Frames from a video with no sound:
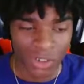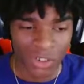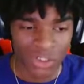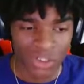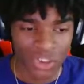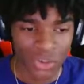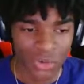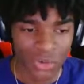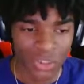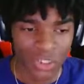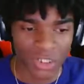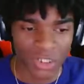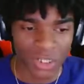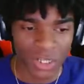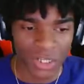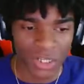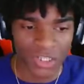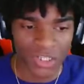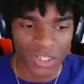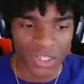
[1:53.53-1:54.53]
True Religion,
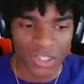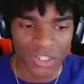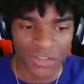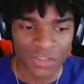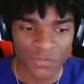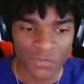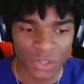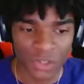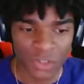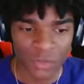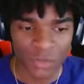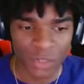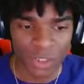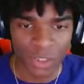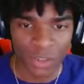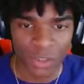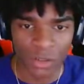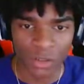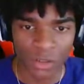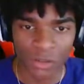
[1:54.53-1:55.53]
I ain't seen this since freshman
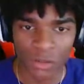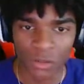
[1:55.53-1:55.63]
year.